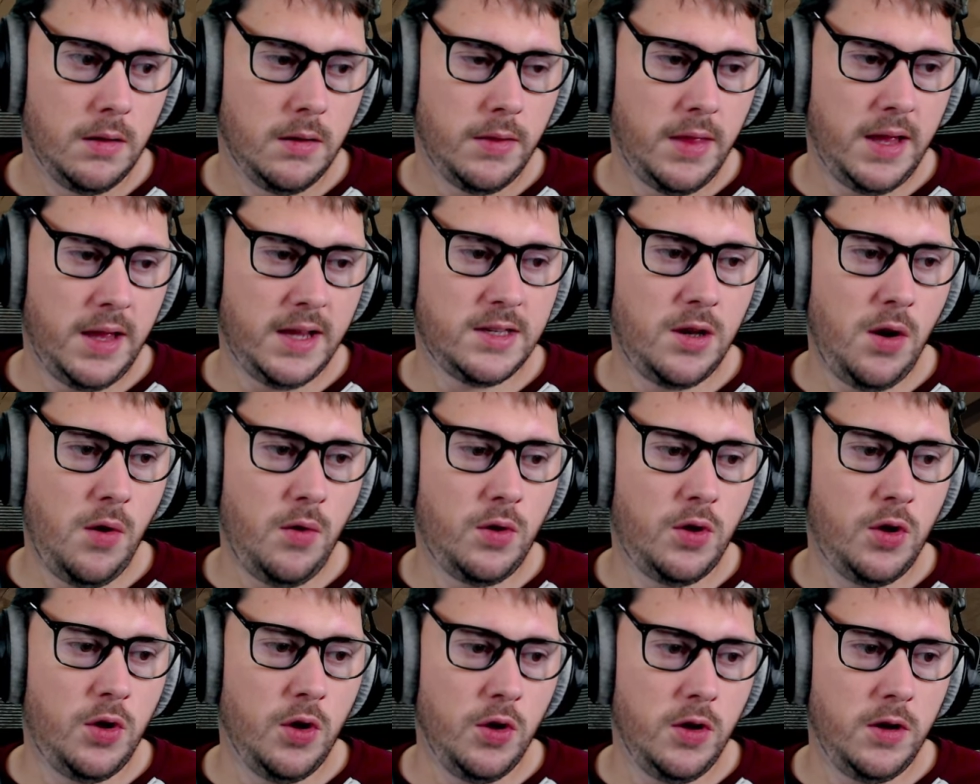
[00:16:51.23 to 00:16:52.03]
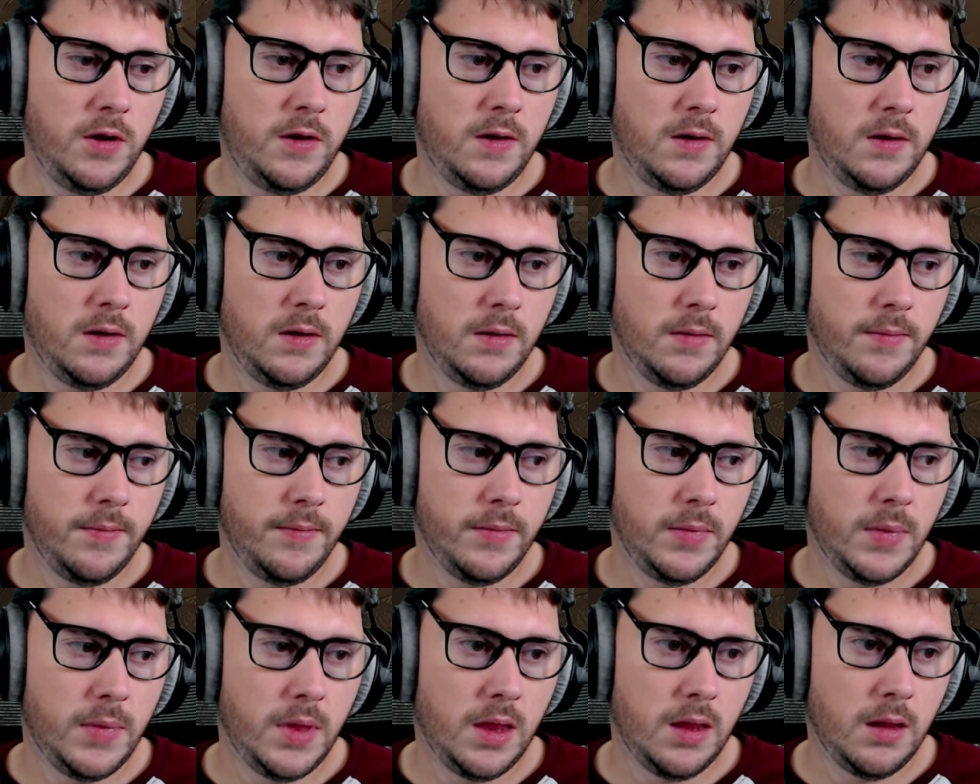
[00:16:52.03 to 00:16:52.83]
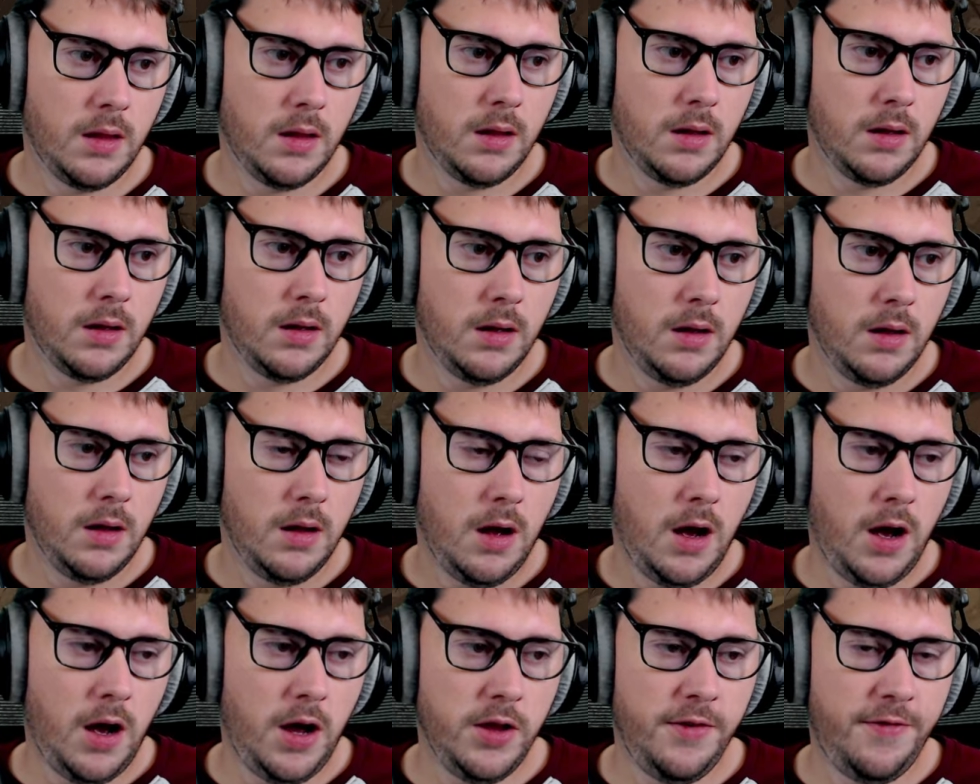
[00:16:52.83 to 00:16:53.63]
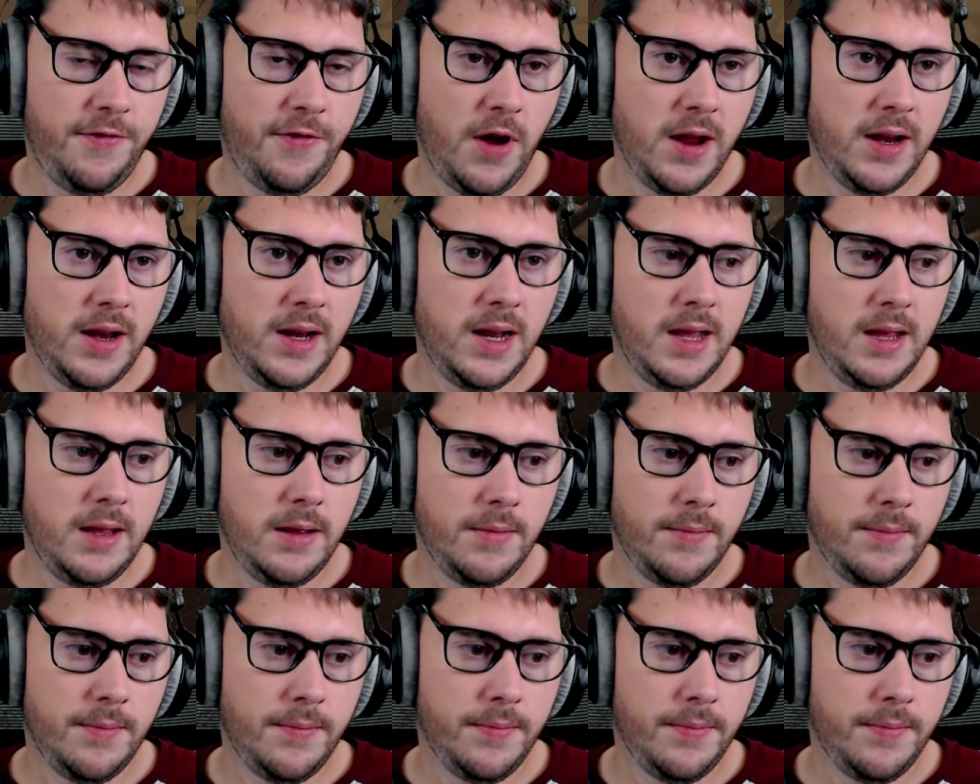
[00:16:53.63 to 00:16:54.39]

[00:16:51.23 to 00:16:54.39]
That's no good. Are you friendly?